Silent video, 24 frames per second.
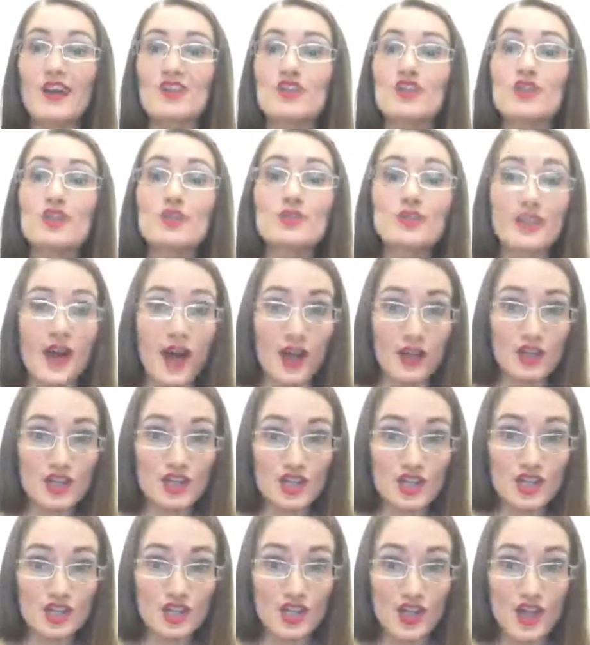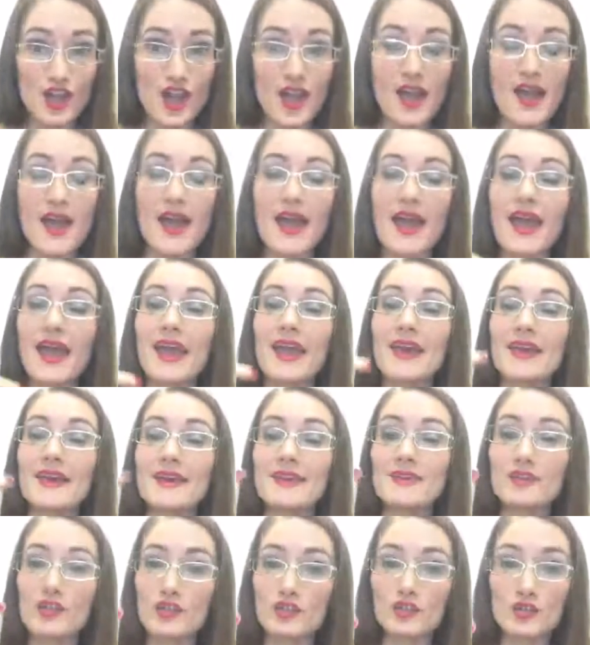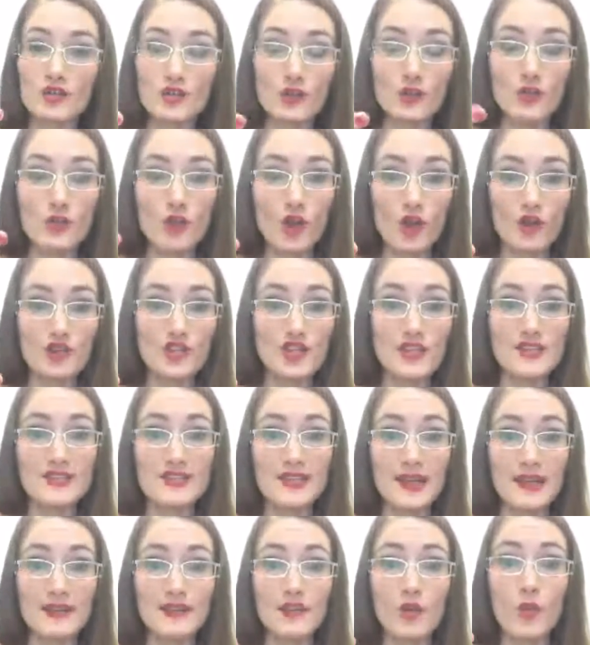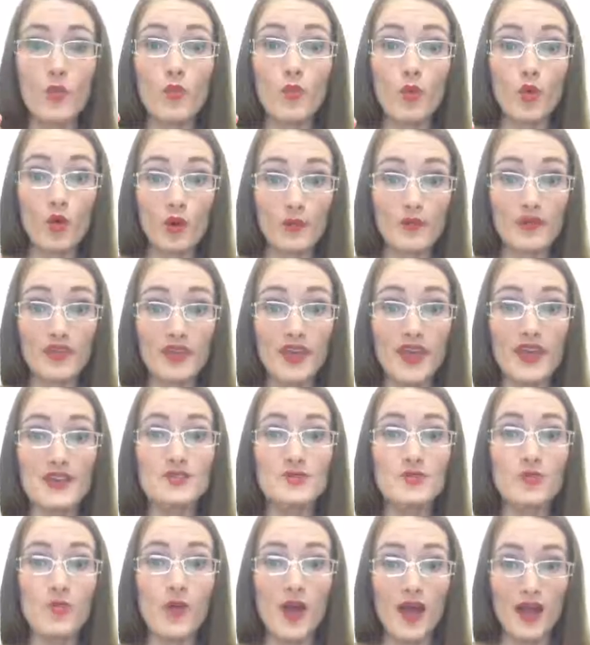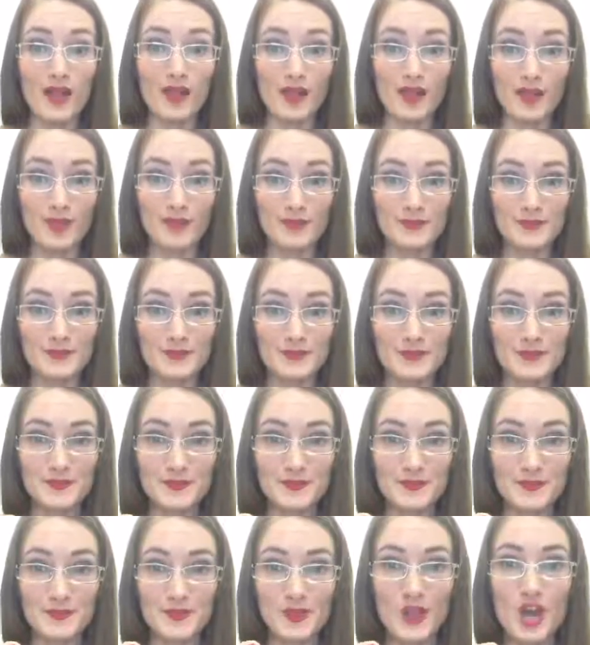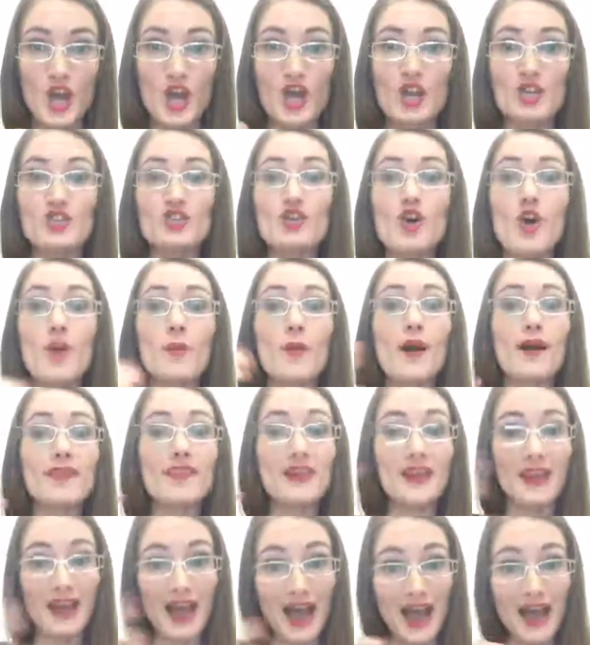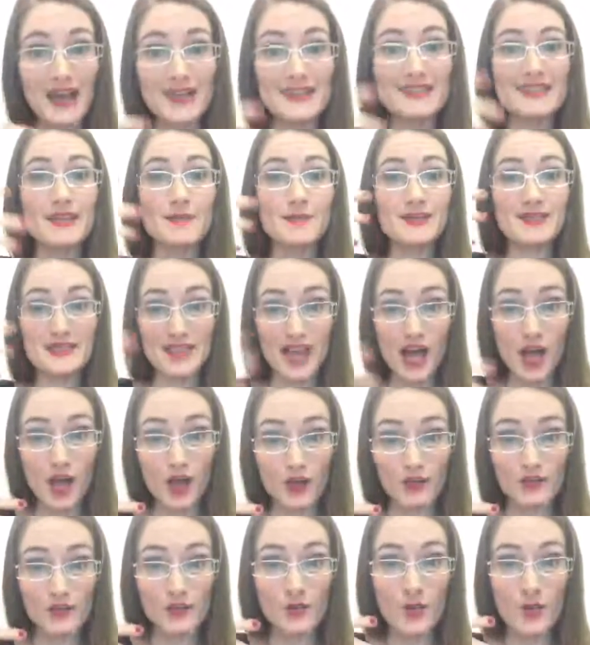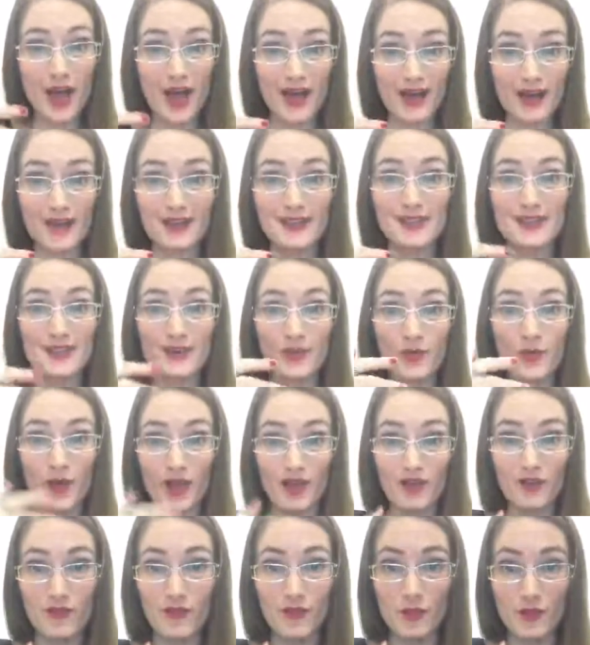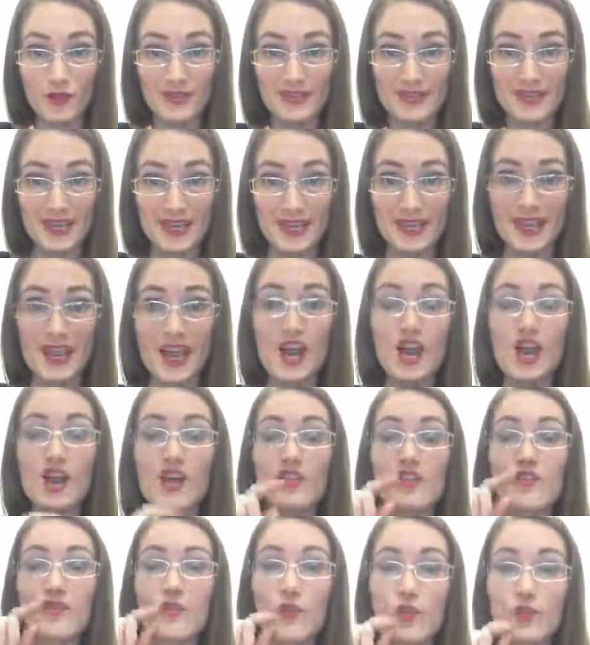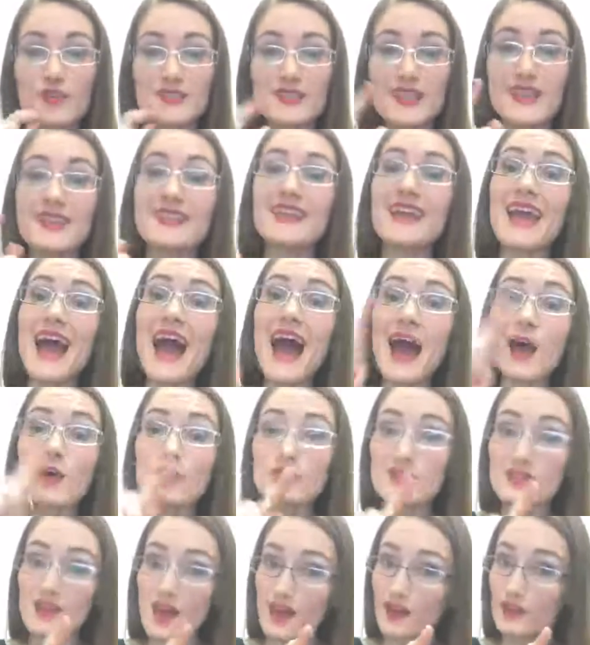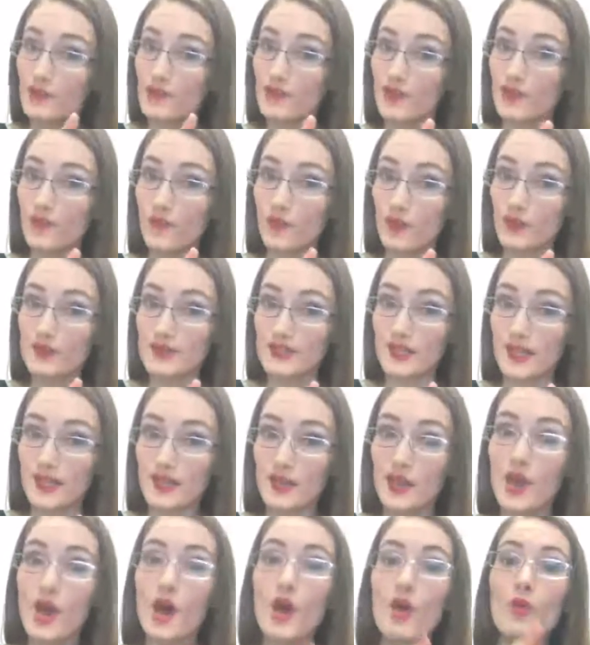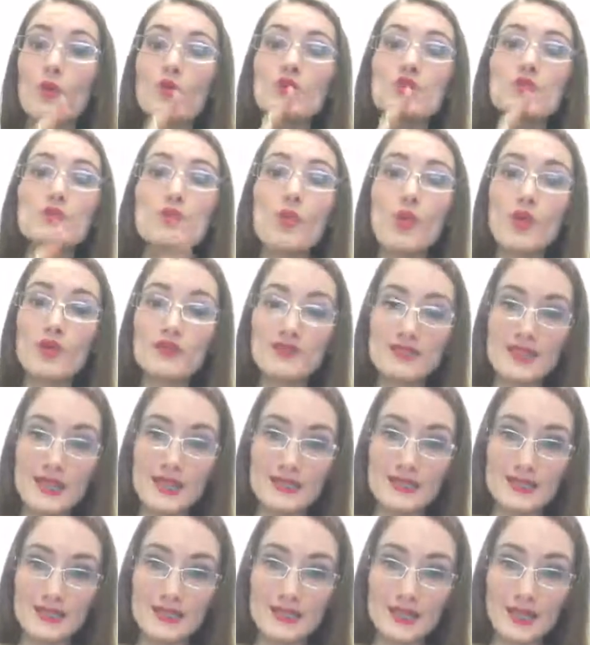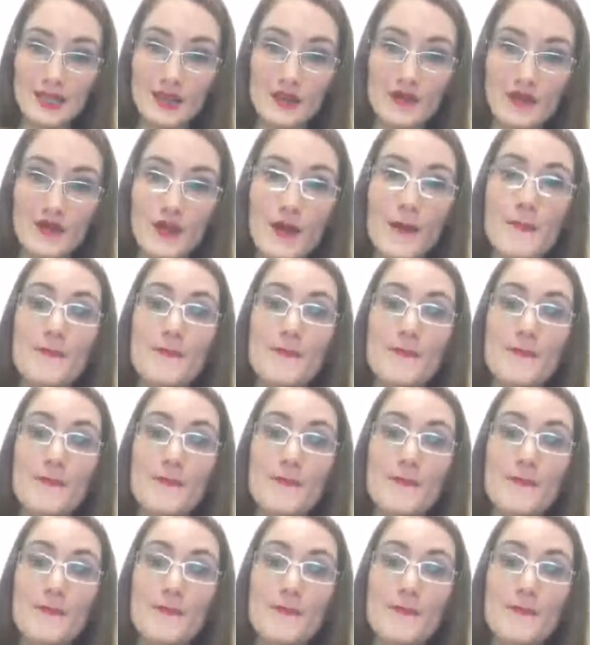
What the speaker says: to touch and to a large extent warmth as well. So among the guys themselves who had a foreskin, the outside of the foreskin was more sensitive